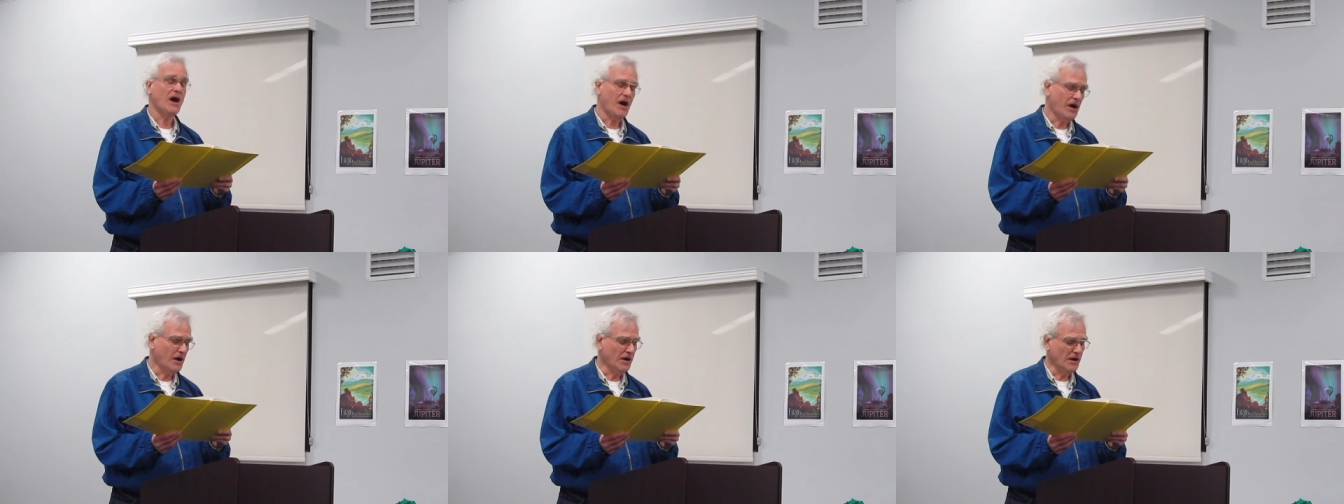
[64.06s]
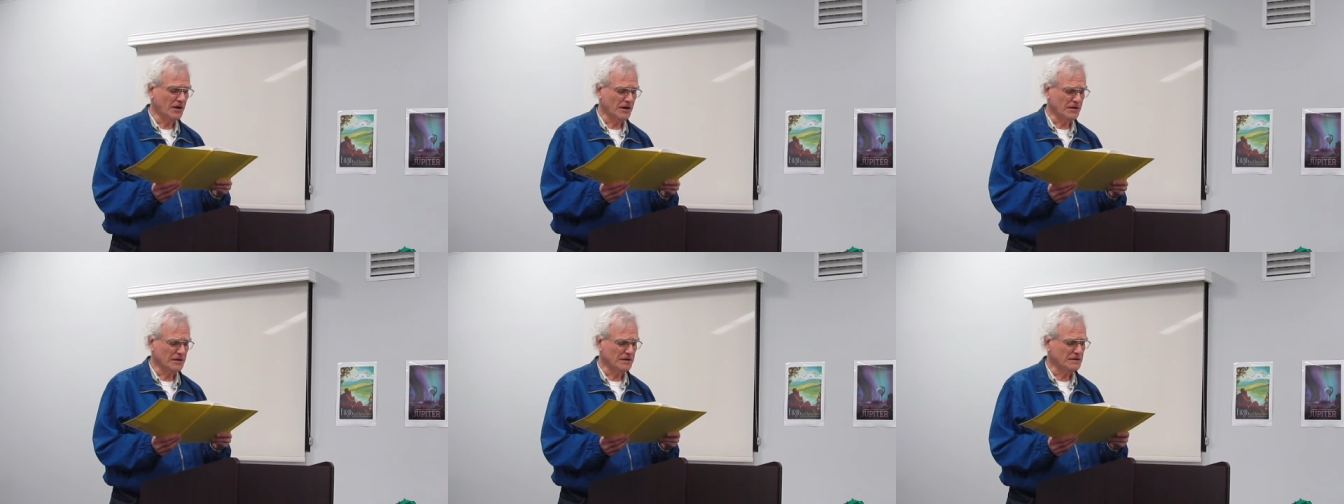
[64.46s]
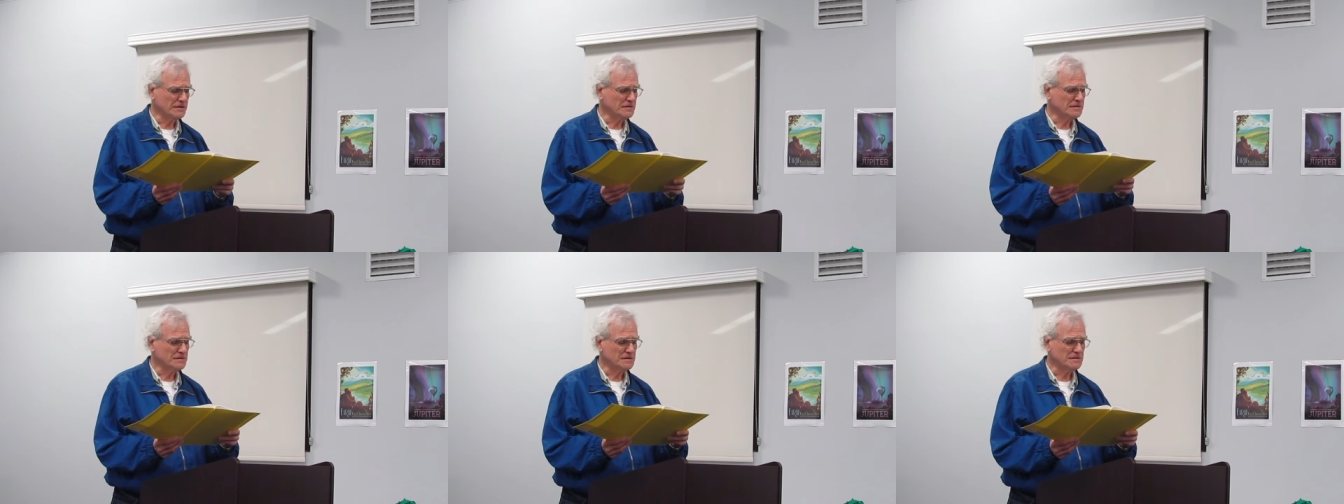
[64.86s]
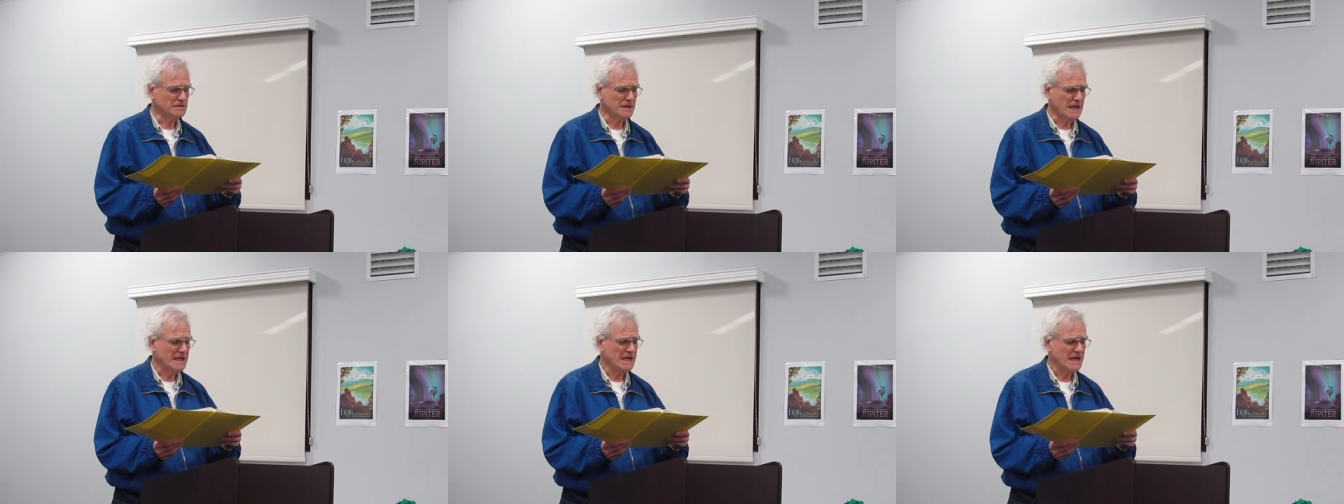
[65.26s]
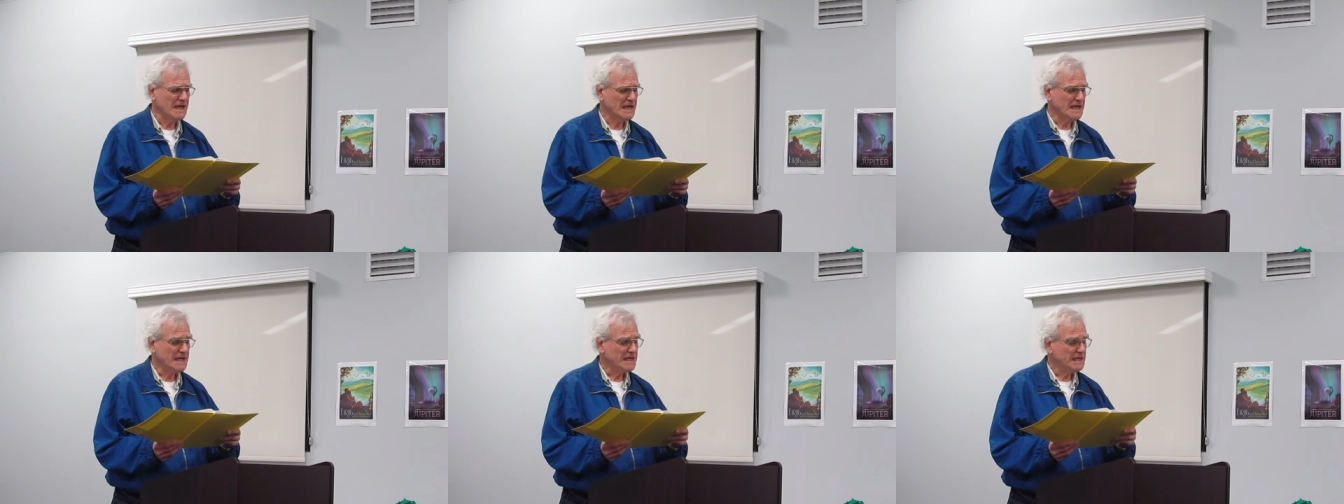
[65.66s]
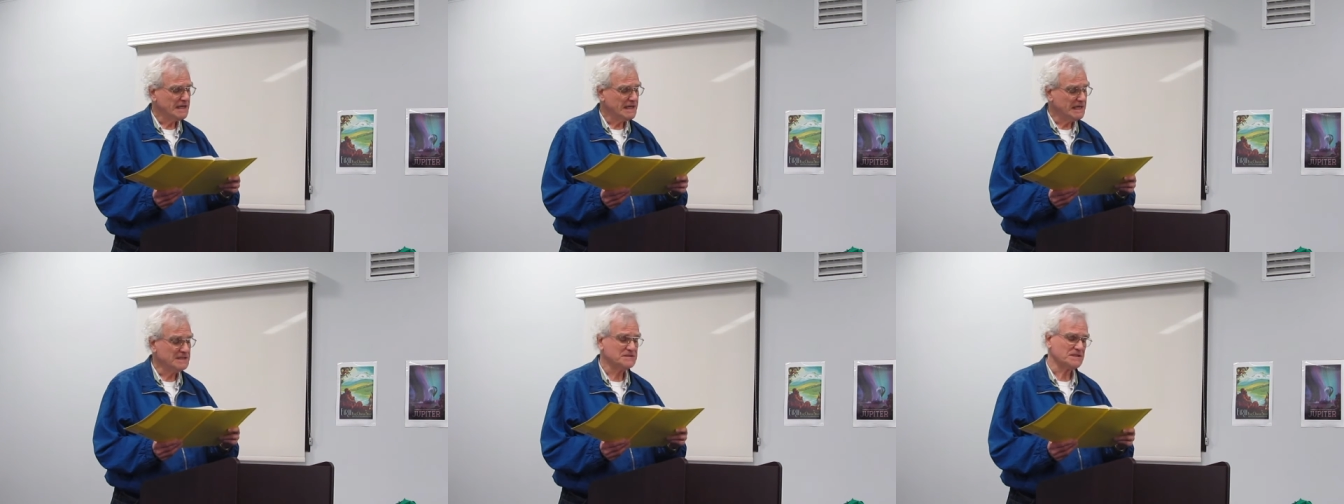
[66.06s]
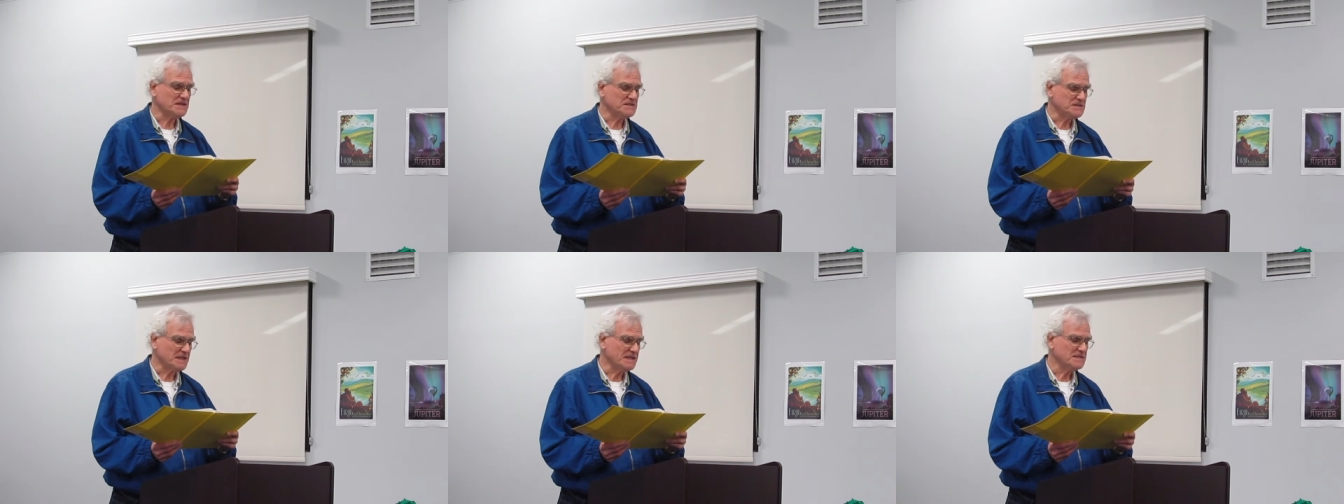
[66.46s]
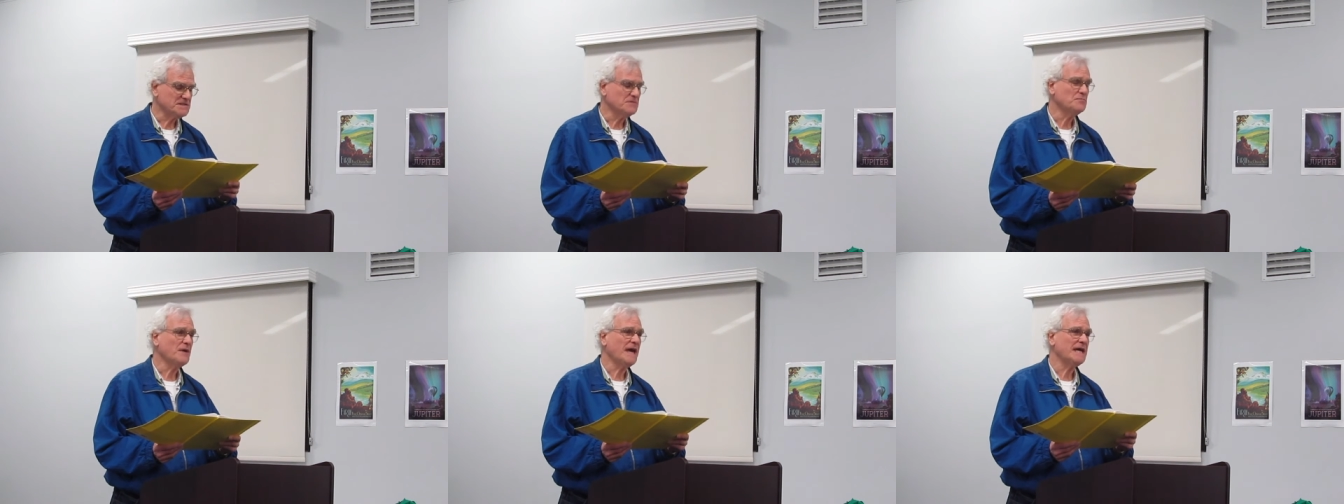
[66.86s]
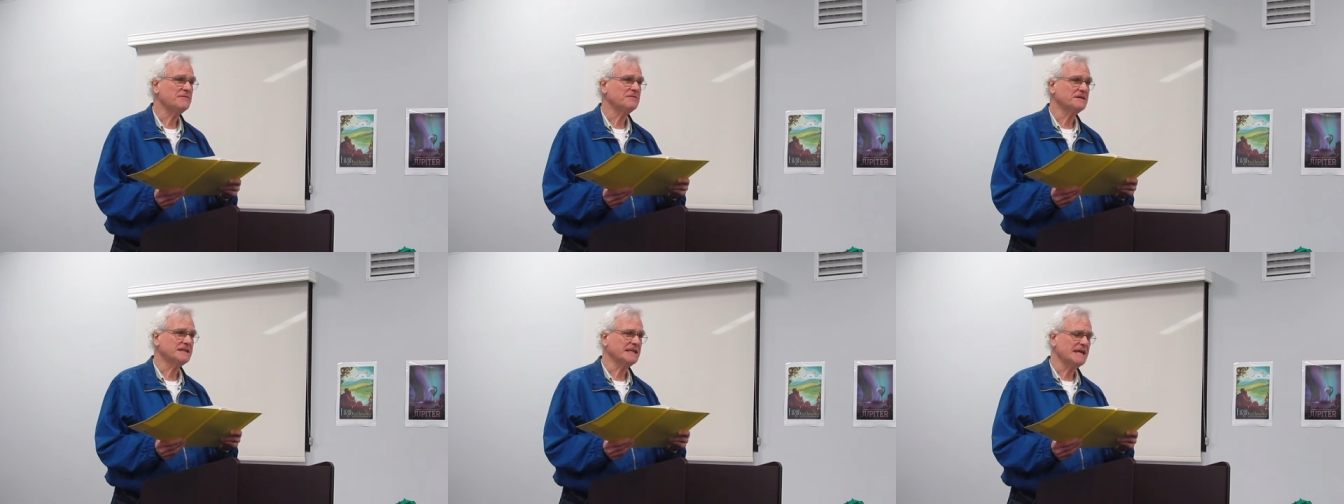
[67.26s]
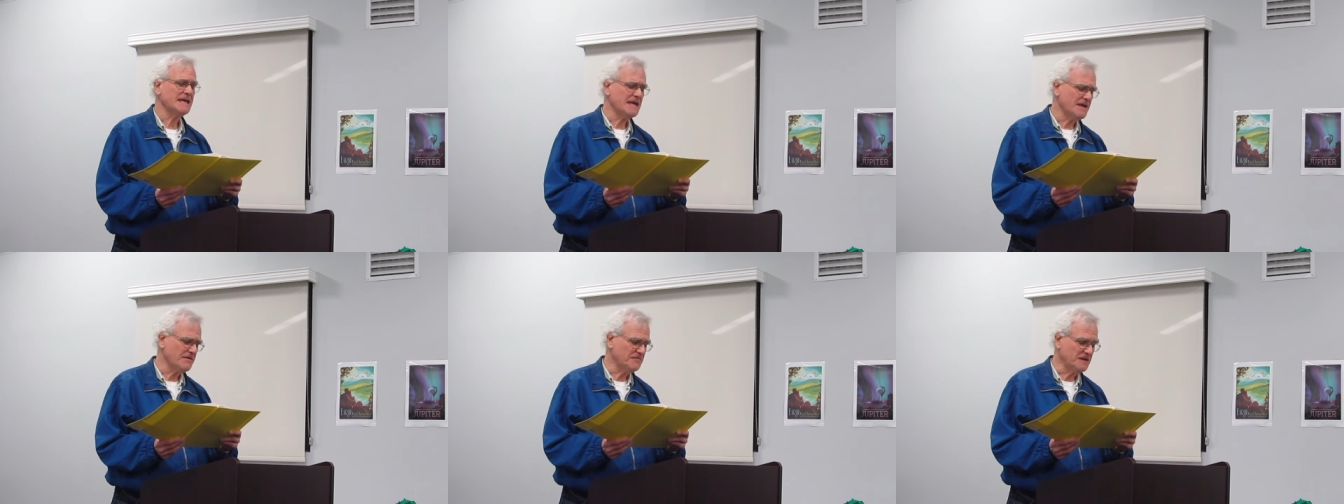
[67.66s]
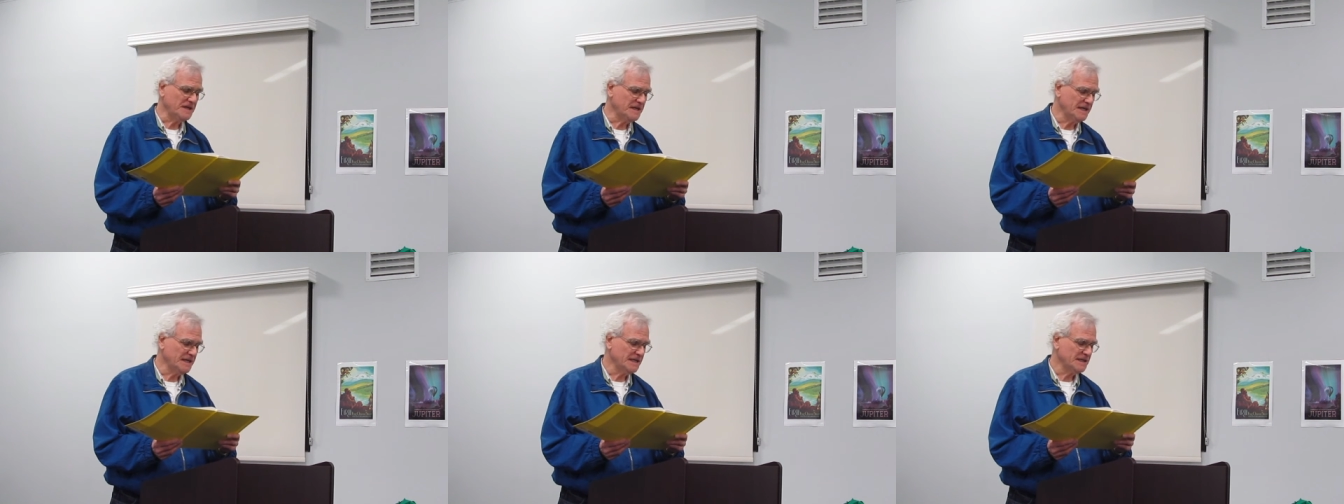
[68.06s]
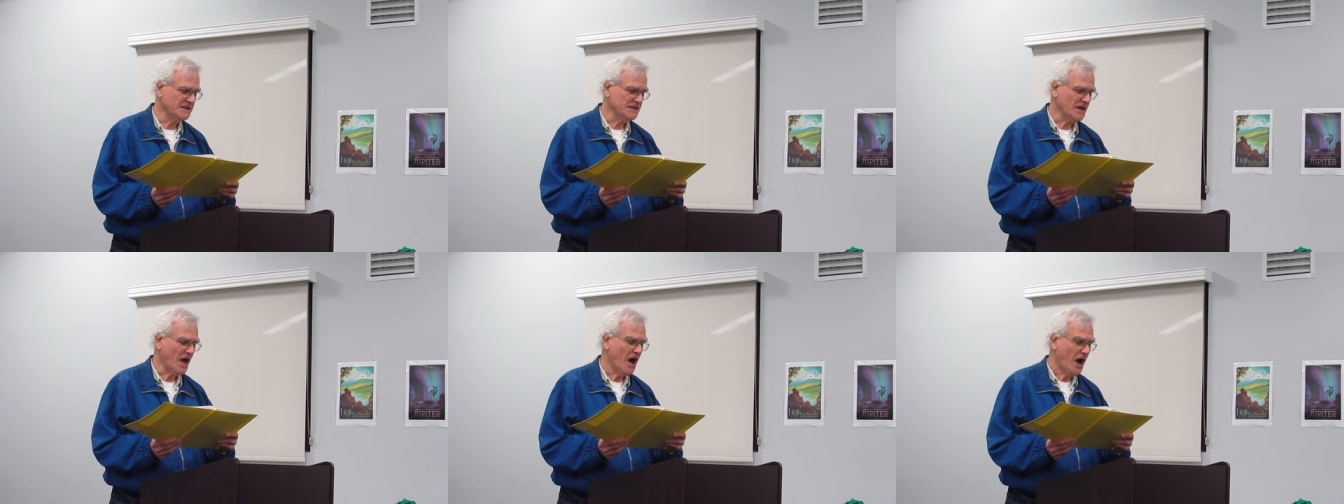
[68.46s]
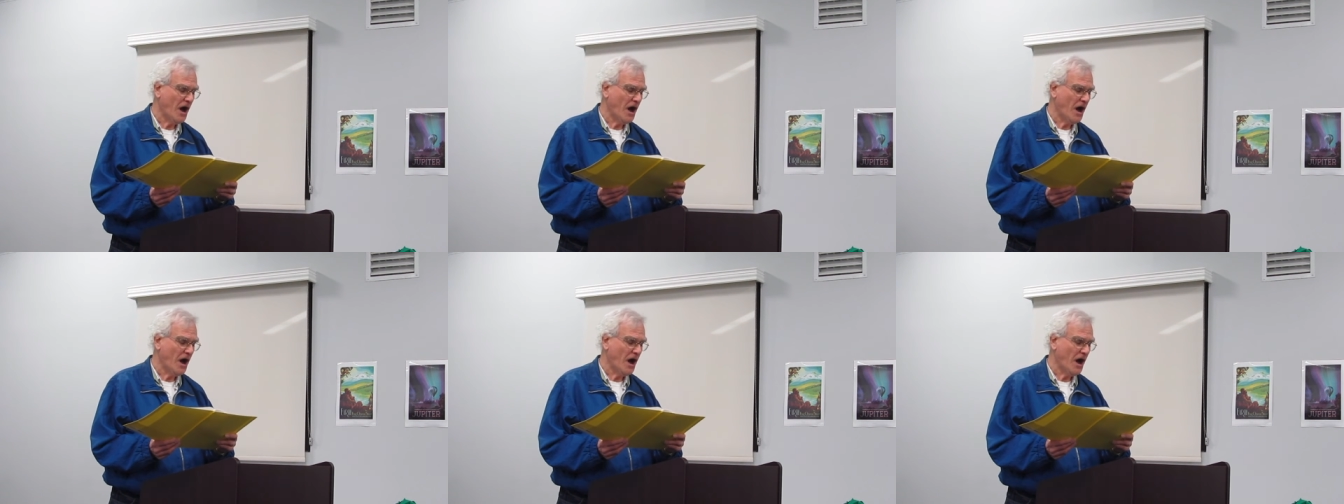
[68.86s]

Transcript: all. It's a season made for giving,